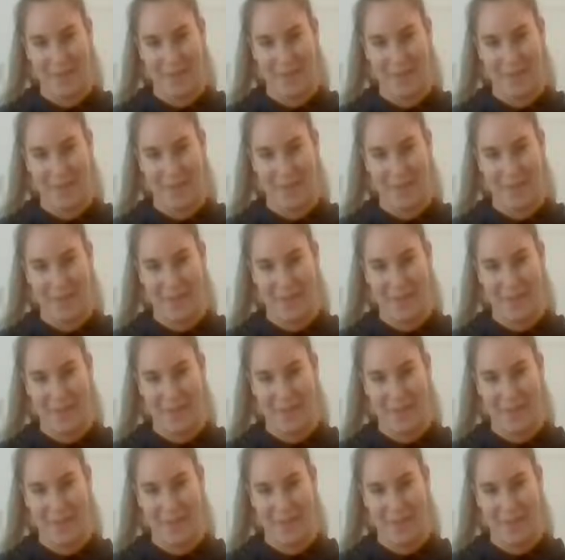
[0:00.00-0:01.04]

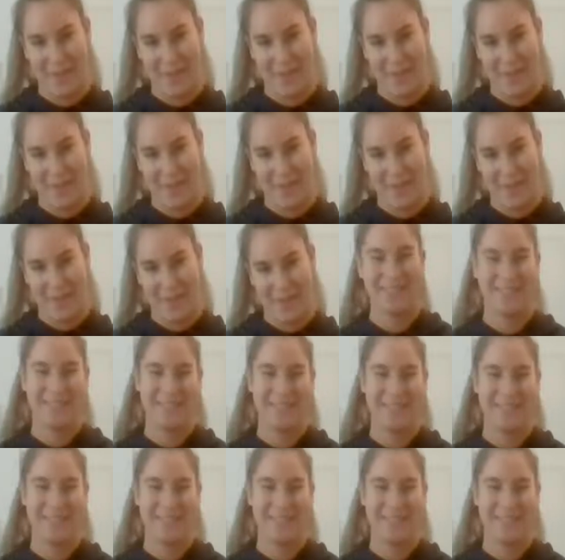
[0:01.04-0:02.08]

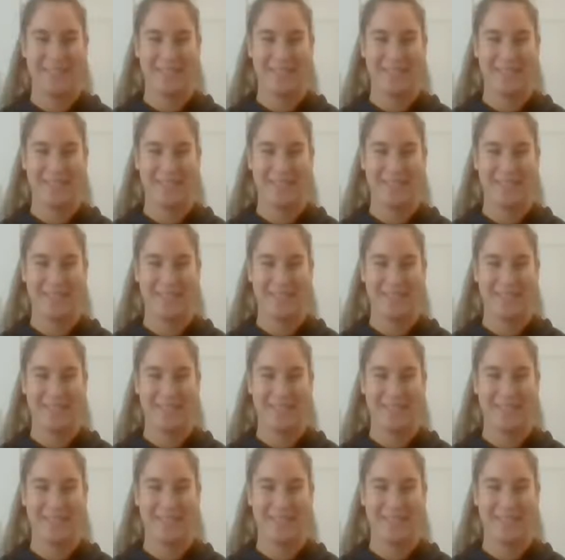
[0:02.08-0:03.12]

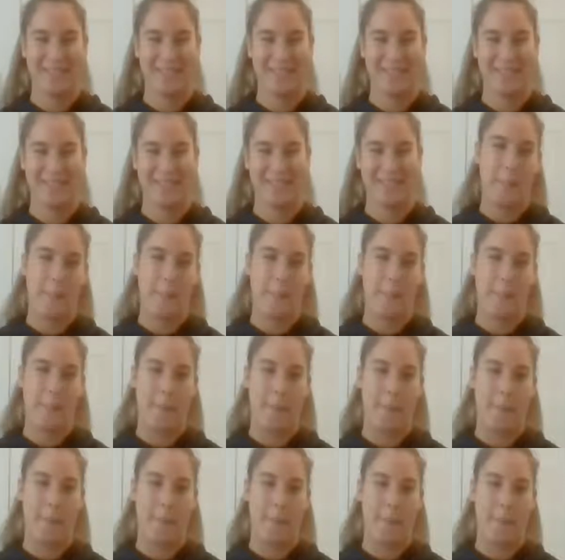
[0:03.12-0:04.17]

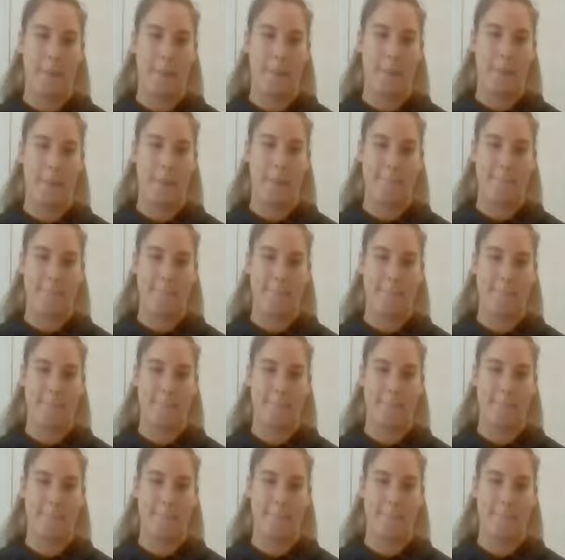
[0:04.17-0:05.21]

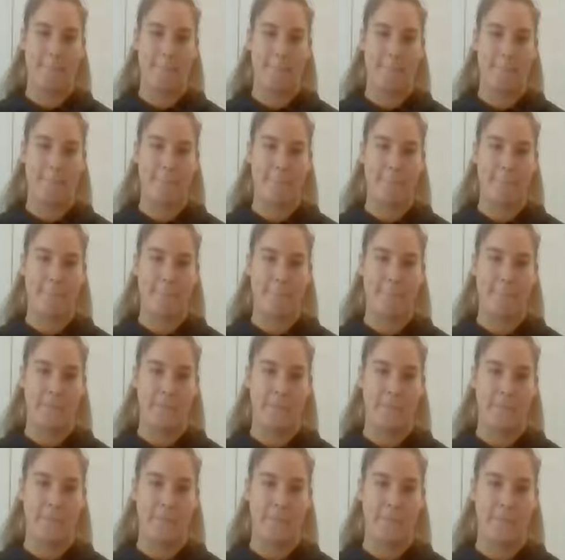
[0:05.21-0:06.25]

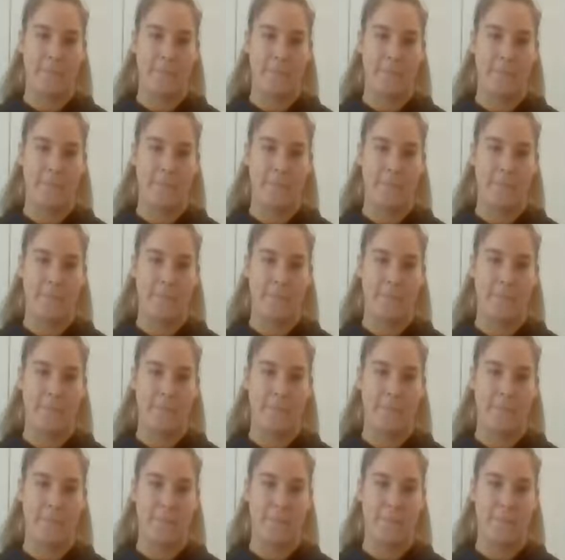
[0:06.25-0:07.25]
(silent)